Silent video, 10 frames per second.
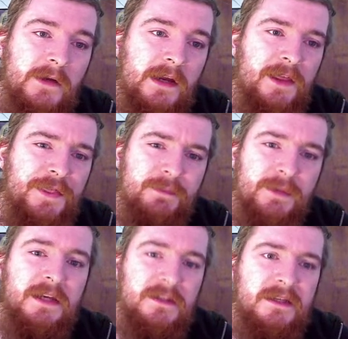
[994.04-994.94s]
I think
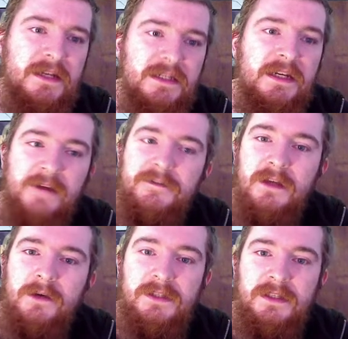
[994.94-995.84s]
because of that, it's going to have to
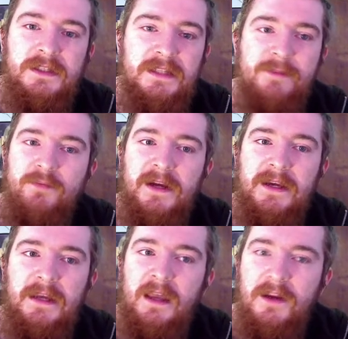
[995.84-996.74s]
go into the same
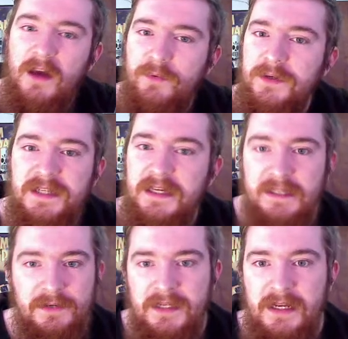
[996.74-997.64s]
bracket. I wouldn't say it's
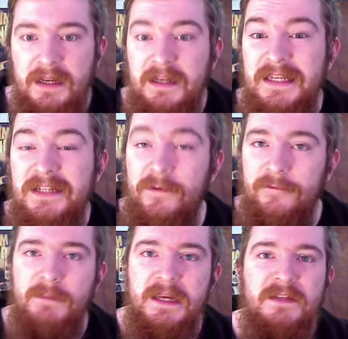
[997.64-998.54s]
outstanding, at least not
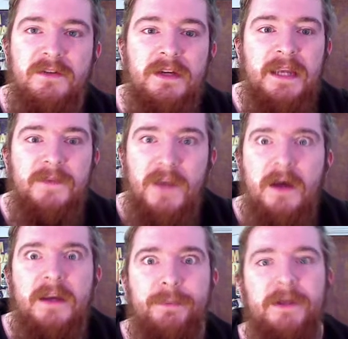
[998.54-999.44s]
for me. It's not a game that
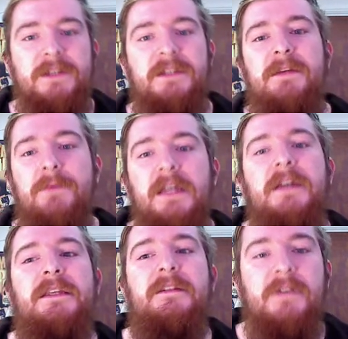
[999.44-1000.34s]
I personally really
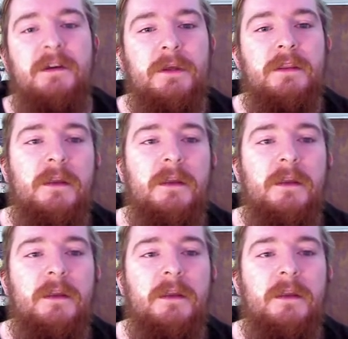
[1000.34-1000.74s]
identify with.